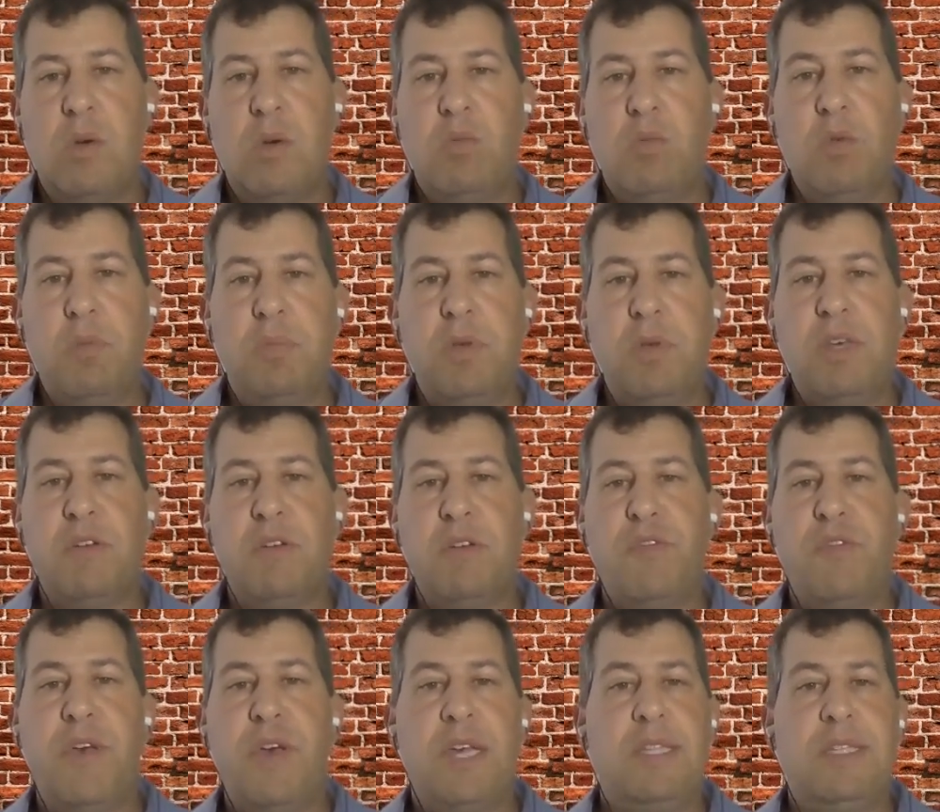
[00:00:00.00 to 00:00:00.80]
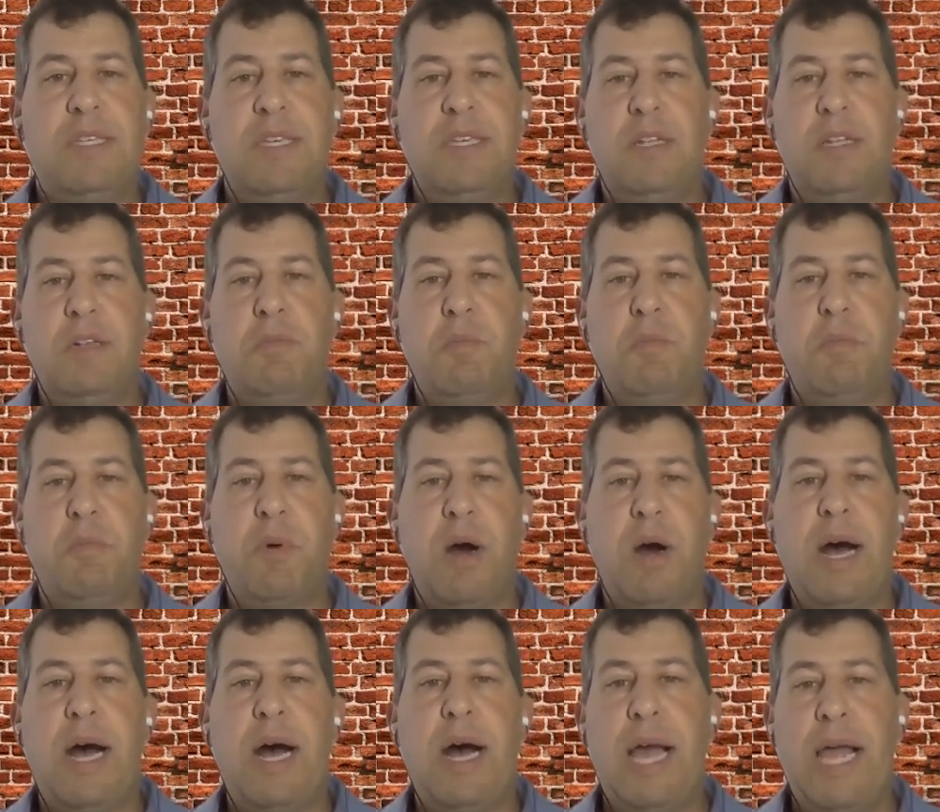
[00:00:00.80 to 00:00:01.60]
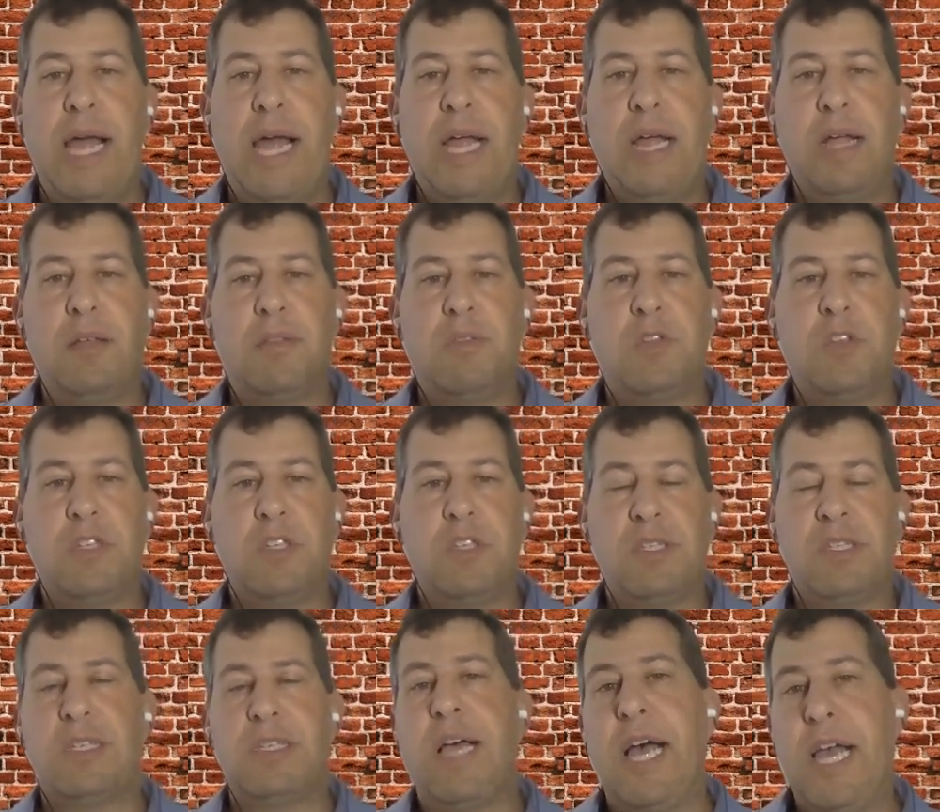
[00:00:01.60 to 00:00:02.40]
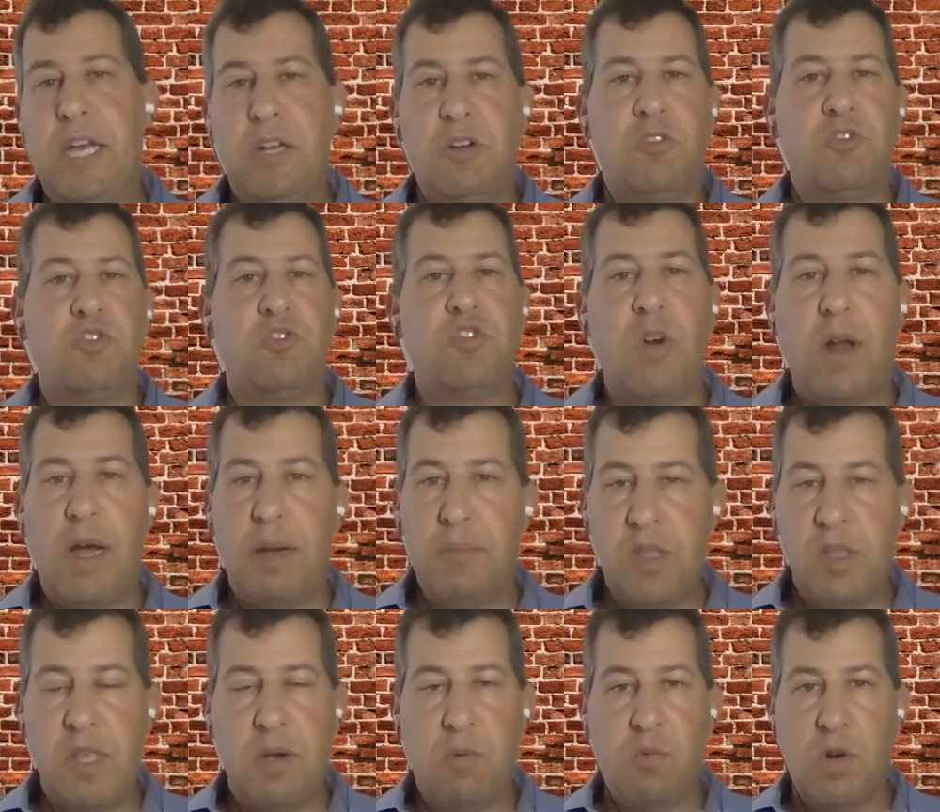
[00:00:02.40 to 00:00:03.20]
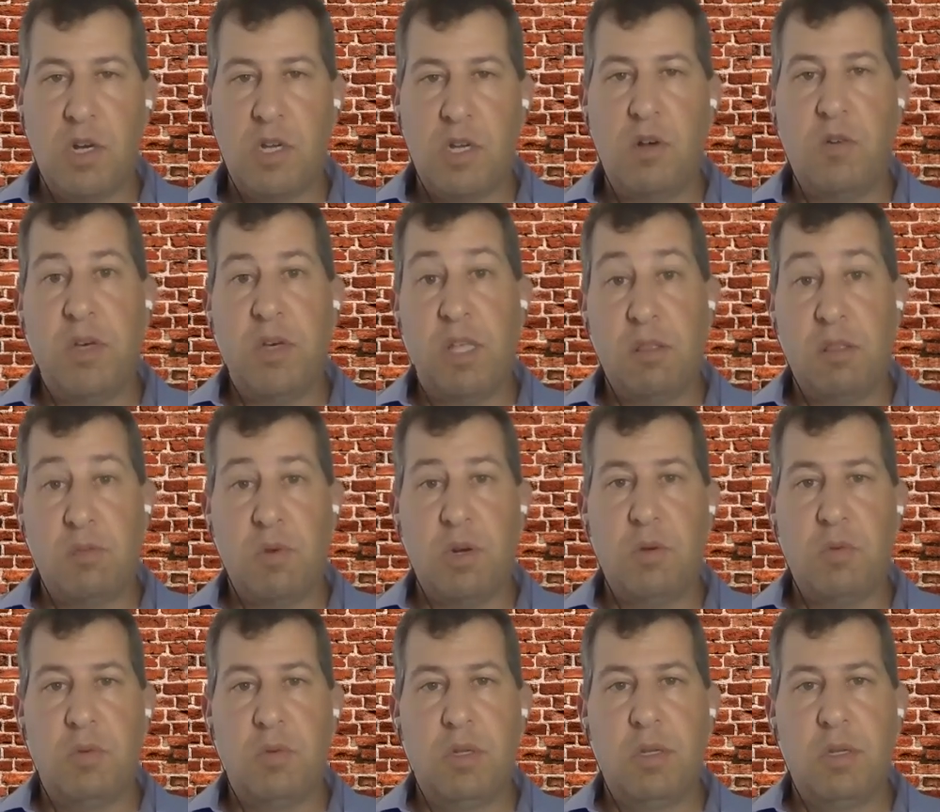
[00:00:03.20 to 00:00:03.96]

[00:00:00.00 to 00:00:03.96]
will be affected by the societal trauma that we're going through?